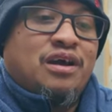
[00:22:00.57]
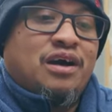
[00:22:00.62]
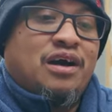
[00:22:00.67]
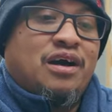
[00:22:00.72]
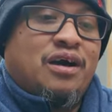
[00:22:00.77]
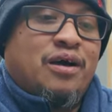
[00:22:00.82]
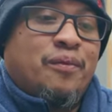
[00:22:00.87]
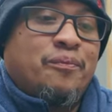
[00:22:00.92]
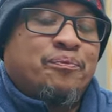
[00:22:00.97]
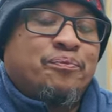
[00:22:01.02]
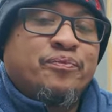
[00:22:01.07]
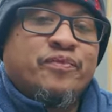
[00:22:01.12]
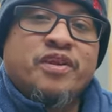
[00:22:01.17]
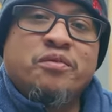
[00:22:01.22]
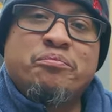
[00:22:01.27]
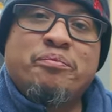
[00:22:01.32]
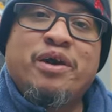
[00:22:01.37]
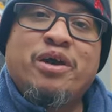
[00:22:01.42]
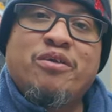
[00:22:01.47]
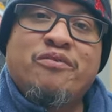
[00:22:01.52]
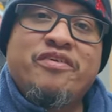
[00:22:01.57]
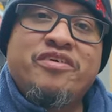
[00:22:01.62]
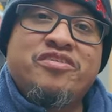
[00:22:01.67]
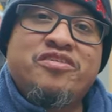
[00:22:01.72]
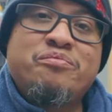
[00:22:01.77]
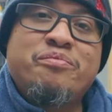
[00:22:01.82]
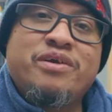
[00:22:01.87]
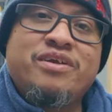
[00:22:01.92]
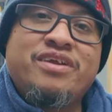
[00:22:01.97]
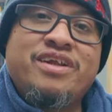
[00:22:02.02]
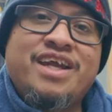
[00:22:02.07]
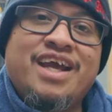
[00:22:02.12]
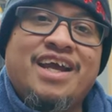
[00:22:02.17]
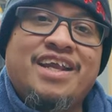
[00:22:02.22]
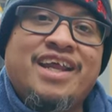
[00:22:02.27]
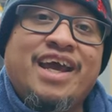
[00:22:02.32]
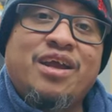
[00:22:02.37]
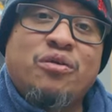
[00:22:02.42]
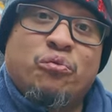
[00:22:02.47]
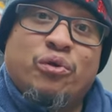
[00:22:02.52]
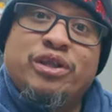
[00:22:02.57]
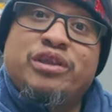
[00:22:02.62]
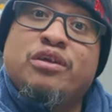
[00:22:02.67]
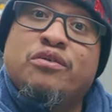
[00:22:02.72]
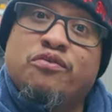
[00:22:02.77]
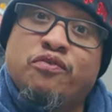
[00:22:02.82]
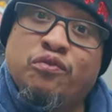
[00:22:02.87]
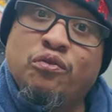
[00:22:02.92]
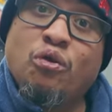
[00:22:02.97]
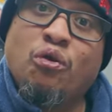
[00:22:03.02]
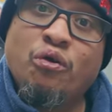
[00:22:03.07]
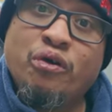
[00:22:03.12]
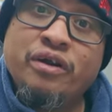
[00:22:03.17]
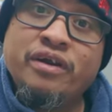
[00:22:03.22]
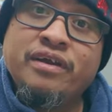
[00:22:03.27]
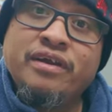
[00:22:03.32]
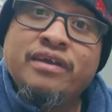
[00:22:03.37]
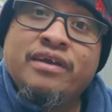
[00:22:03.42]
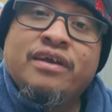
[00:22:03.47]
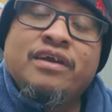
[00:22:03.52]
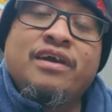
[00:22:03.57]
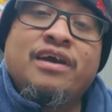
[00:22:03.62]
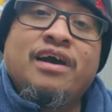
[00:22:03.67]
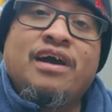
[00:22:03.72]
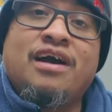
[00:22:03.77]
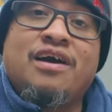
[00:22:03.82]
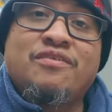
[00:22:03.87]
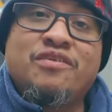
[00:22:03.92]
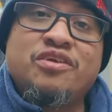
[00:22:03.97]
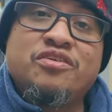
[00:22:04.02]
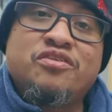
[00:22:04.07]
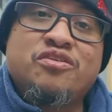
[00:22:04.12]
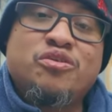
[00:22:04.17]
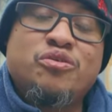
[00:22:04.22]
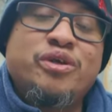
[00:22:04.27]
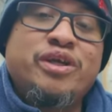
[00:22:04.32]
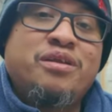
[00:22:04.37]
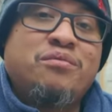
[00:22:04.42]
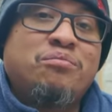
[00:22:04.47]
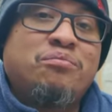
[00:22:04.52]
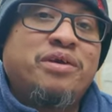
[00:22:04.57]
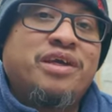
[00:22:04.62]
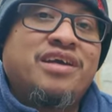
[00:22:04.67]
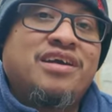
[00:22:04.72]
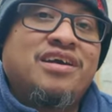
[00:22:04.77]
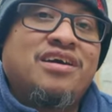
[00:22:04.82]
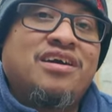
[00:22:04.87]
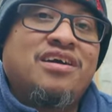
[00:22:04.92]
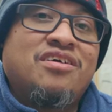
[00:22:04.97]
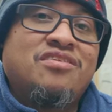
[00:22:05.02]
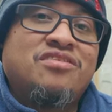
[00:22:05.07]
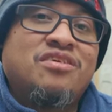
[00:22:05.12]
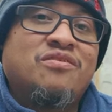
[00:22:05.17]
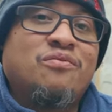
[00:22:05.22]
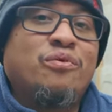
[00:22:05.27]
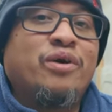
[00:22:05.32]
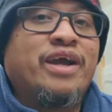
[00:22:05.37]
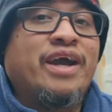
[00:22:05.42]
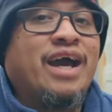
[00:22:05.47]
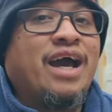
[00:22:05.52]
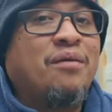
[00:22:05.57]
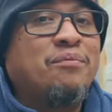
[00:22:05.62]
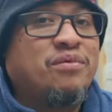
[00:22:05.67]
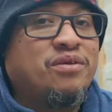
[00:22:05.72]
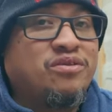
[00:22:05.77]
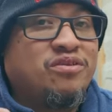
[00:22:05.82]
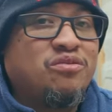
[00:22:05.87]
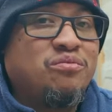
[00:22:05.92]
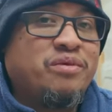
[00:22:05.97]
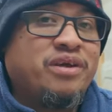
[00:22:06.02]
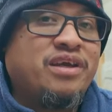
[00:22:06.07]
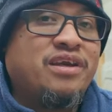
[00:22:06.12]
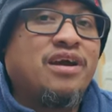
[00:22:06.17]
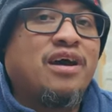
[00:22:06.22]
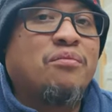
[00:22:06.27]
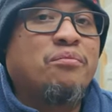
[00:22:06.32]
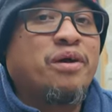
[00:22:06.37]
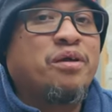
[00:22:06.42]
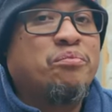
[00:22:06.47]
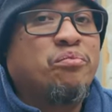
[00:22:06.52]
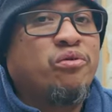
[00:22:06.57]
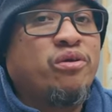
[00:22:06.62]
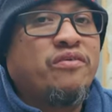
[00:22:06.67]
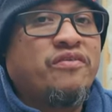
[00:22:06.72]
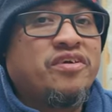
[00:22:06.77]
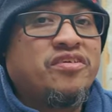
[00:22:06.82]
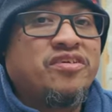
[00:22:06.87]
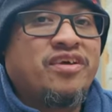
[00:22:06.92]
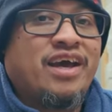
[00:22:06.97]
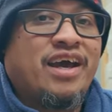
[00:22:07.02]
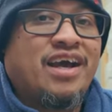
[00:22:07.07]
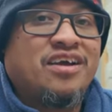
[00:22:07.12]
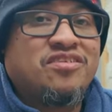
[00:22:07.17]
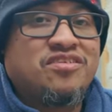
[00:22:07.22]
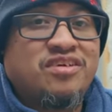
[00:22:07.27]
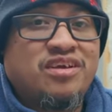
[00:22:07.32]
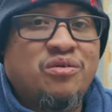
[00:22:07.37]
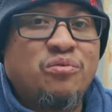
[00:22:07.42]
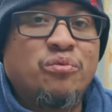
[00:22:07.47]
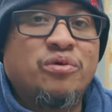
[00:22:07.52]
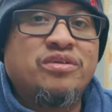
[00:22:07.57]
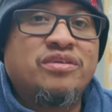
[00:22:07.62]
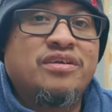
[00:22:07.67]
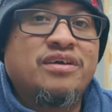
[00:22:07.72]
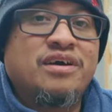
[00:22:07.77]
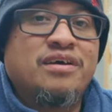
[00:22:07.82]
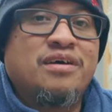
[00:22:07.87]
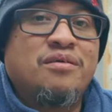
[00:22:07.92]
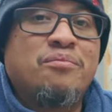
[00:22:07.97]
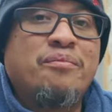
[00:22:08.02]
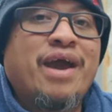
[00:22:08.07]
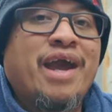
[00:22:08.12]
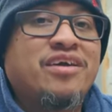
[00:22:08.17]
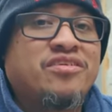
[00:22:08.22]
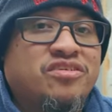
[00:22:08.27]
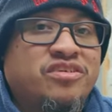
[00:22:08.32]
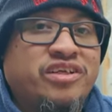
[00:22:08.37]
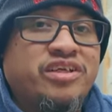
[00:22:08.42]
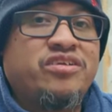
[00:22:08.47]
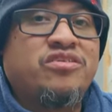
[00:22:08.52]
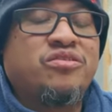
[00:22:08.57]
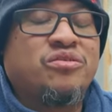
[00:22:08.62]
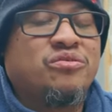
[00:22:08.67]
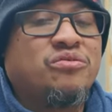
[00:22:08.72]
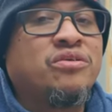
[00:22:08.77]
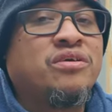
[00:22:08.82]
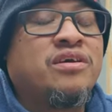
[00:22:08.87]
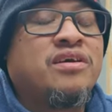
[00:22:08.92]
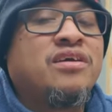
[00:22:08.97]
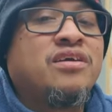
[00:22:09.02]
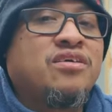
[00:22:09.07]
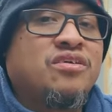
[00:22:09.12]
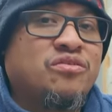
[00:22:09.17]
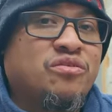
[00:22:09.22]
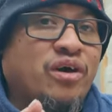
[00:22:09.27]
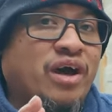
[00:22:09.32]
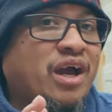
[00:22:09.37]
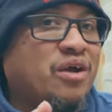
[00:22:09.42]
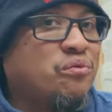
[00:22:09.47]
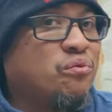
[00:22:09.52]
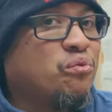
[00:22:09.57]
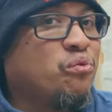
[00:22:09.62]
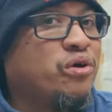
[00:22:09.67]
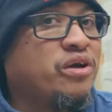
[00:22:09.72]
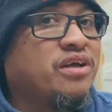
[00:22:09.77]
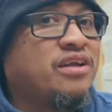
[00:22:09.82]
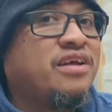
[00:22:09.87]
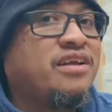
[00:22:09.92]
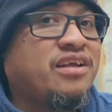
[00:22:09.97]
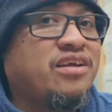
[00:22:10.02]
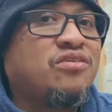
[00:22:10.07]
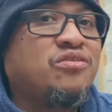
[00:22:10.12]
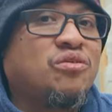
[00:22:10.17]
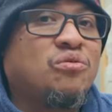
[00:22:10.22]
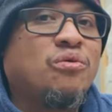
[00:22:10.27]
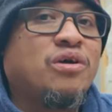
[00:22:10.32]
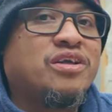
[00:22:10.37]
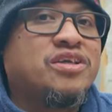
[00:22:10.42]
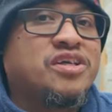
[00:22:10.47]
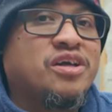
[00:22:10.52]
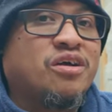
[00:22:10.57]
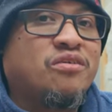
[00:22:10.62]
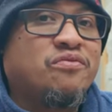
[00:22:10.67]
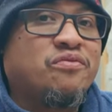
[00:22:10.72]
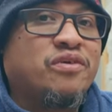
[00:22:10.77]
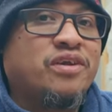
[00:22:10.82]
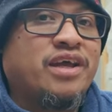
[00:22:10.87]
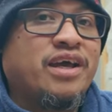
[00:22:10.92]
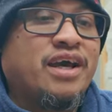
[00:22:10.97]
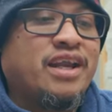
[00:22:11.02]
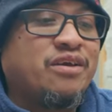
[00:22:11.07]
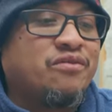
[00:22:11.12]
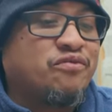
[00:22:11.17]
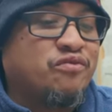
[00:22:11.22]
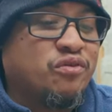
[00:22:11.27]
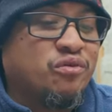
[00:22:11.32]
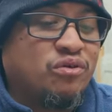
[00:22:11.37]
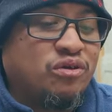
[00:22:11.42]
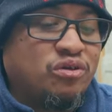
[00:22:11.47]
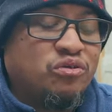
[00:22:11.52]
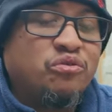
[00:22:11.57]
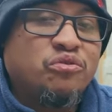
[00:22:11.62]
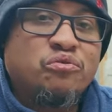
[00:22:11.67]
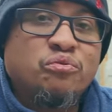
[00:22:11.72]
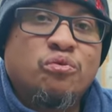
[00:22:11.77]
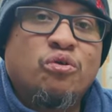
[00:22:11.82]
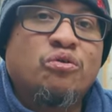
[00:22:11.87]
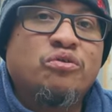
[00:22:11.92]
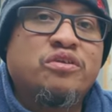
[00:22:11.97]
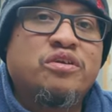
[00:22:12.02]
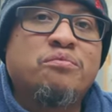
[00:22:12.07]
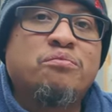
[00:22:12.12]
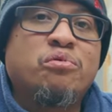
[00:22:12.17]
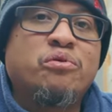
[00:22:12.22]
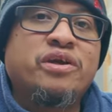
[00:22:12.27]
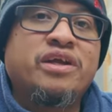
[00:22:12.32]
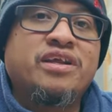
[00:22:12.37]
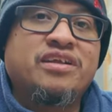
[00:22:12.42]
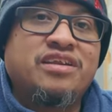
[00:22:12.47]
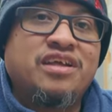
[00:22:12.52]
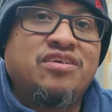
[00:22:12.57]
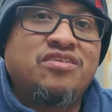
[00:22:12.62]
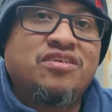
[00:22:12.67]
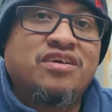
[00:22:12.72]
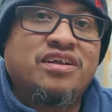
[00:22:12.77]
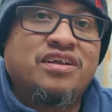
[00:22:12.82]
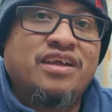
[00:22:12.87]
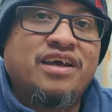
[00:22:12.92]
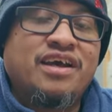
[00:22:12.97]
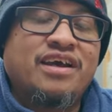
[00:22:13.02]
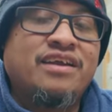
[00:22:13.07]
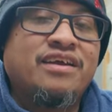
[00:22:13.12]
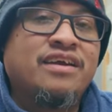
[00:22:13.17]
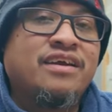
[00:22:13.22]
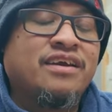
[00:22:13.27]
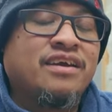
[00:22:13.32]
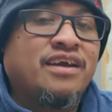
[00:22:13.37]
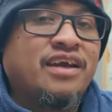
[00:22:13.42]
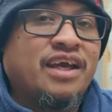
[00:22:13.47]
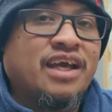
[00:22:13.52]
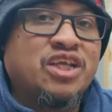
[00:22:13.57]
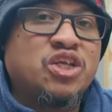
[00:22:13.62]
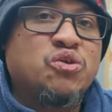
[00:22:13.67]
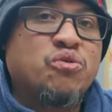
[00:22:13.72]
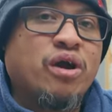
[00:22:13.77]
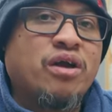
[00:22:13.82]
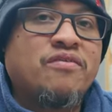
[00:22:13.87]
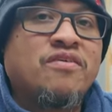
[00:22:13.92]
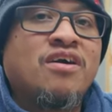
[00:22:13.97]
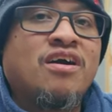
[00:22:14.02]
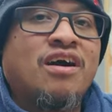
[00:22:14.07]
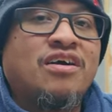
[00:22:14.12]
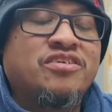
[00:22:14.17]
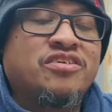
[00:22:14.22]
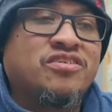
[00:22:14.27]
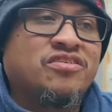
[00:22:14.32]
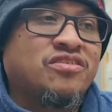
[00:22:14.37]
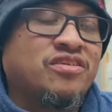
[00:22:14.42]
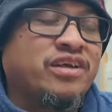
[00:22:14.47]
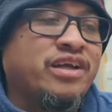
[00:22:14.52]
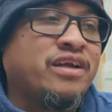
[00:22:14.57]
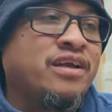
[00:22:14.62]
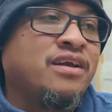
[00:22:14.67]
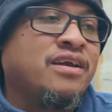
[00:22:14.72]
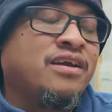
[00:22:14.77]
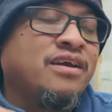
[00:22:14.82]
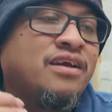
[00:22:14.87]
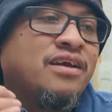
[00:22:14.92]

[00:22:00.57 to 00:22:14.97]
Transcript: um, better visibility at night with the floor of the street because of what happened to me on my previous accident with the Max G2. So I really need to watch out for that and for loose road debris and things like that and drive cautiously.